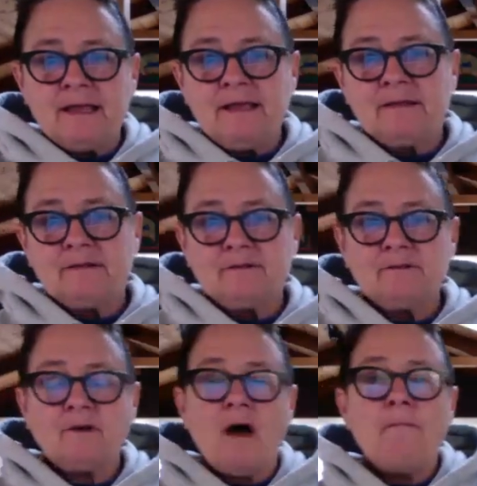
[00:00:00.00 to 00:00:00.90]

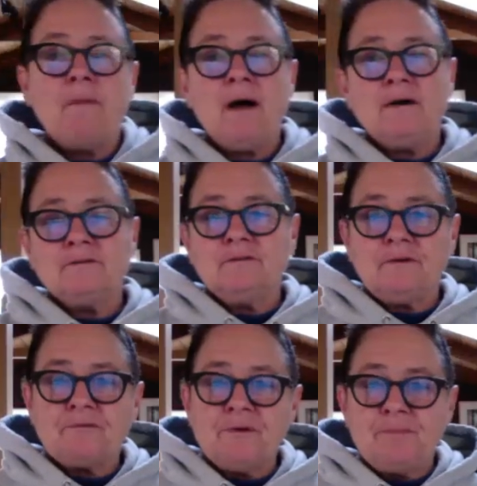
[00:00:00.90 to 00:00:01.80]
is among
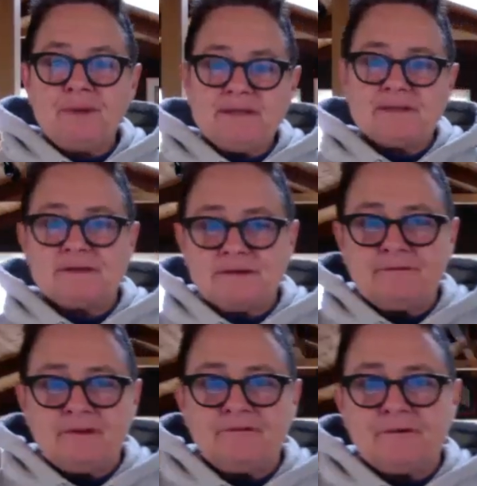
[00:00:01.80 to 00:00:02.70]
different pieces
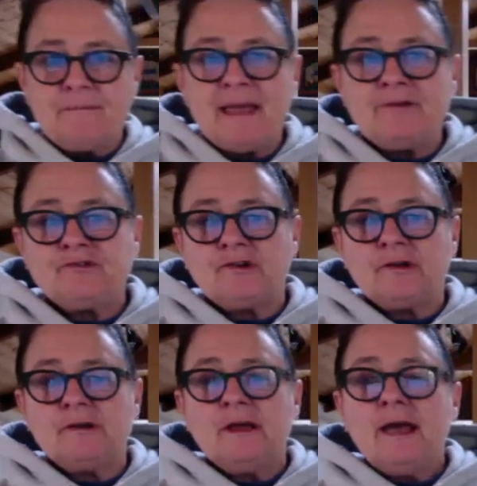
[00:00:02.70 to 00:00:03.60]
of information,